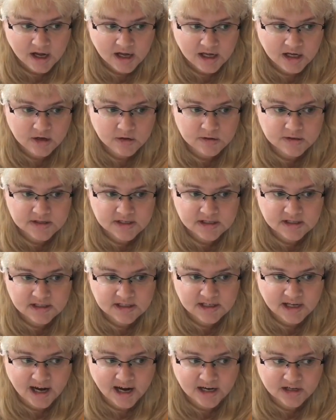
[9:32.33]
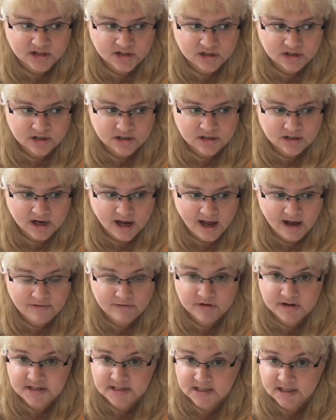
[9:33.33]
He goes to the doctor
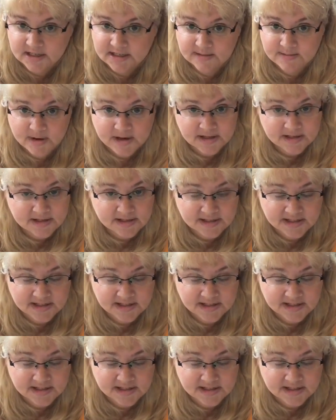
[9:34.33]
every 6 months.